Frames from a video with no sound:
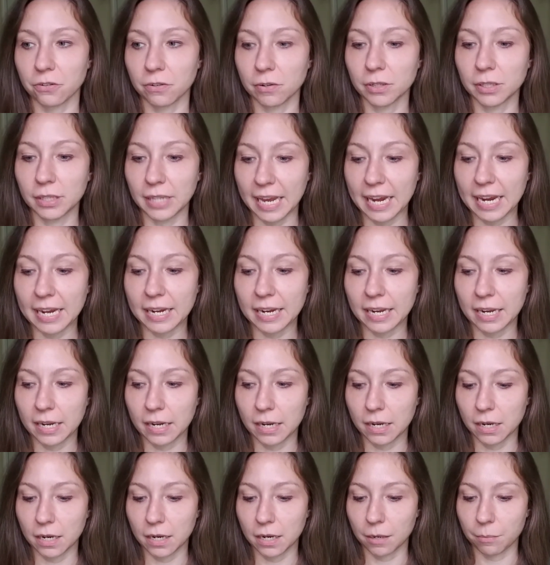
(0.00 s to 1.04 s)

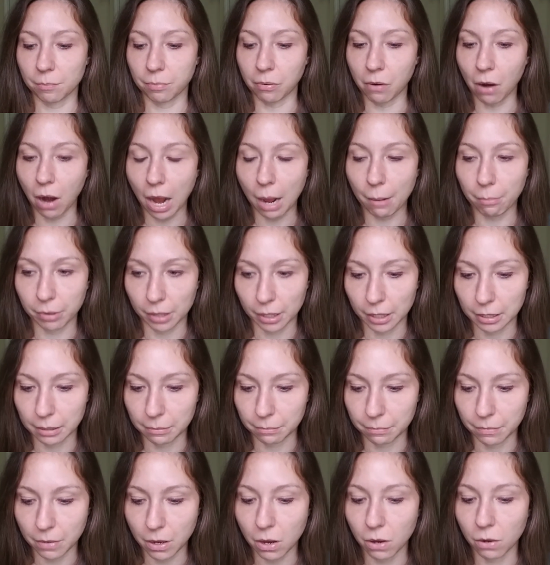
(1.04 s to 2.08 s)
related
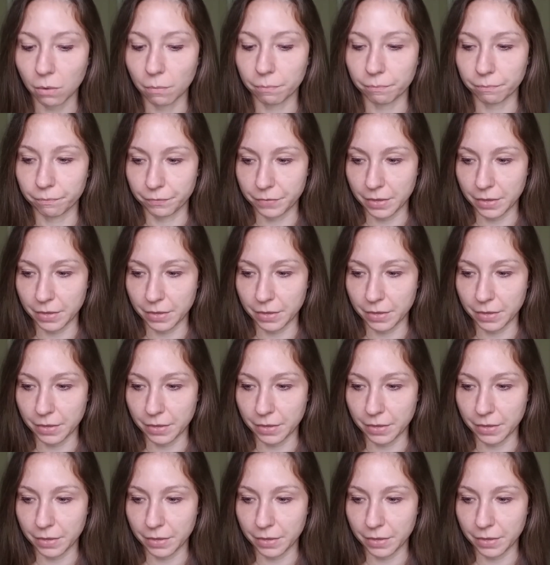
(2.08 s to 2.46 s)
problem, um,